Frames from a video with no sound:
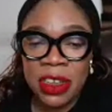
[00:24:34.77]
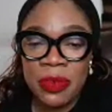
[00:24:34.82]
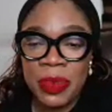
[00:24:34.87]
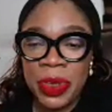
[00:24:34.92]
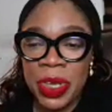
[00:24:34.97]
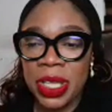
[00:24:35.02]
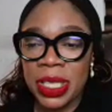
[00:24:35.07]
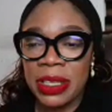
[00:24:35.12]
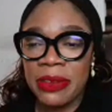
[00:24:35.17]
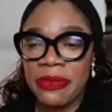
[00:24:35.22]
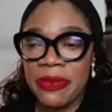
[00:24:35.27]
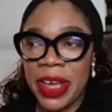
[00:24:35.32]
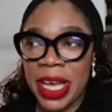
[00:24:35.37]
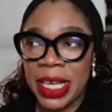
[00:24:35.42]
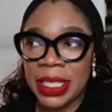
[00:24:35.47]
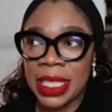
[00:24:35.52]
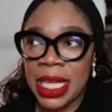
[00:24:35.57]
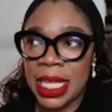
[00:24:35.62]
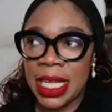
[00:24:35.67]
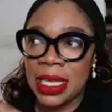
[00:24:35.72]
Beyond the fact
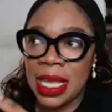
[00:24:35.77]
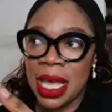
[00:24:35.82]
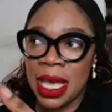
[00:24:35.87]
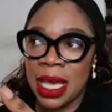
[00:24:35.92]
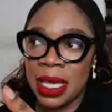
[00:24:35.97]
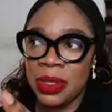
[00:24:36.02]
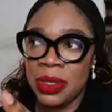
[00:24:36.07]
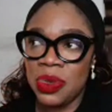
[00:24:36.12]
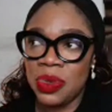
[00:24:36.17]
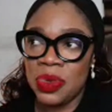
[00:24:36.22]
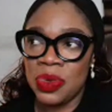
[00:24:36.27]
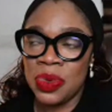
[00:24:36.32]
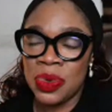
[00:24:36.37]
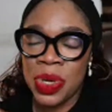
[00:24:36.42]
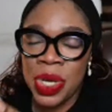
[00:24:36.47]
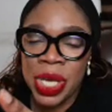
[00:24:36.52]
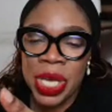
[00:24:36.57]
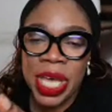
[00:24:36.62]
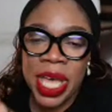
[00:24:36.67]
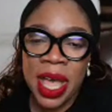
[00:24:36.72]
that I do
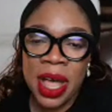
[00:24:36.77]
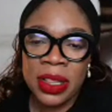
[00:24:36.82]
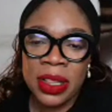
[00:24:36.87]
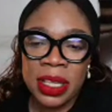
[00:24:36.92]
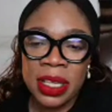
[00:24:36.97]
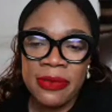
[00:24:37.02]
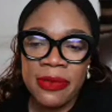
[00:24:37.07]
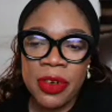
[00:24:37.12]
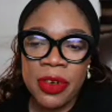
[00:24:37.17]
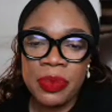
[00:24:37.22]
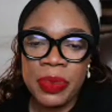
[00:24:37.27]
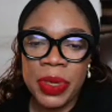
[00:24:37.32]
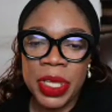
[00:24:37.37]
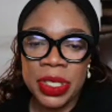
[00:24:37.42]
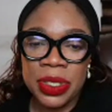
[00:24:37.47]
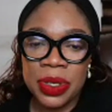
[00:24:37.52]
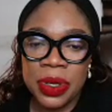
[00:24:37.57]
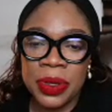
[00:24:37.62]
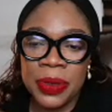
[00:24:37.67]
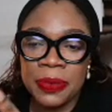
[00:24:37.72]
health
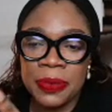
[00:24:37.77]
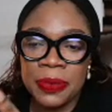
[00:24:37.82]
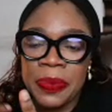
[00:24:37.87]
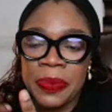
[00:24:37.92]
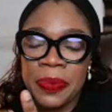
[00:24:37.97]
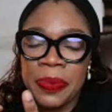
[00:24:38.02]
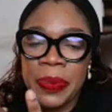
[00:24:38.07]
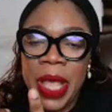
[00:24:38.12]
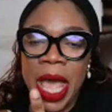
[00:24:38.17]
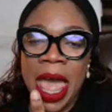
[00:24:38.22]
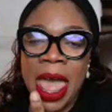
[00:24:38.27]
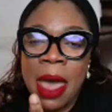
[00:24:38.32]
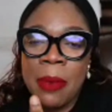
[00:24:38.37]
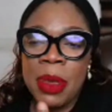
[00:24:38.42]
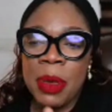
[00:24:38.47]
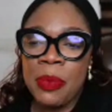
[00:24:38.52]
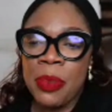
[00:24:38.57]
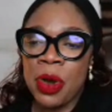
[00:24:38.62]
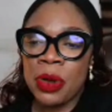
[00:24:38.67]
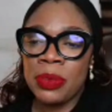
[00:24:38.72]
information, I am a
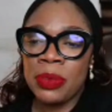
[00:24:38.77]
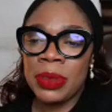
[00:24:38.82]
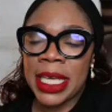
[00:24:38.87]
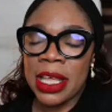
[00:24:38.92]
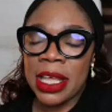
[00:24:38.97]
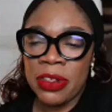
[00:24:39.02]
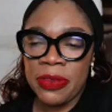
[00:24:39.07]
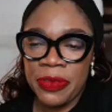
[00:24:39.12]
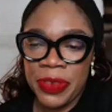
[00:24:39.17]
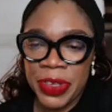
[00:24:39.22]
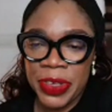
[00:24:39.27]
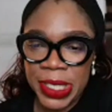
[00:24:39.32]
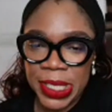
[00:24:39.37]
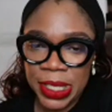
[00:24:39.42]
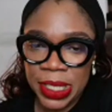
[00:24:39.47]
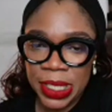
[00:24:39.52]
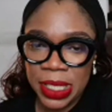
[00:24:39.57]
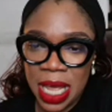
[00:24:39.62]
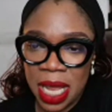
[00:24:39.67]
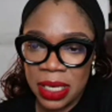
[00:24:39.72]
public health physician.